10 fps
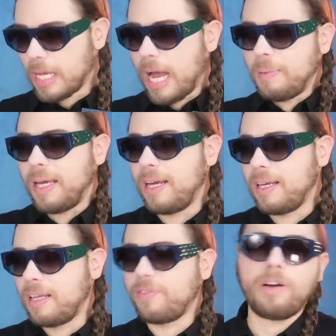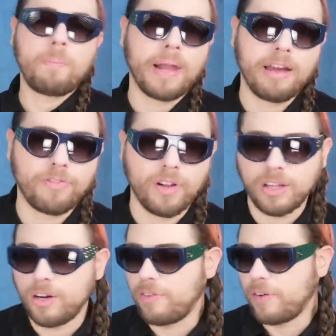I mean, they're very playful,
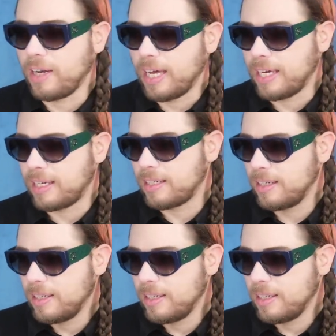you know, very like,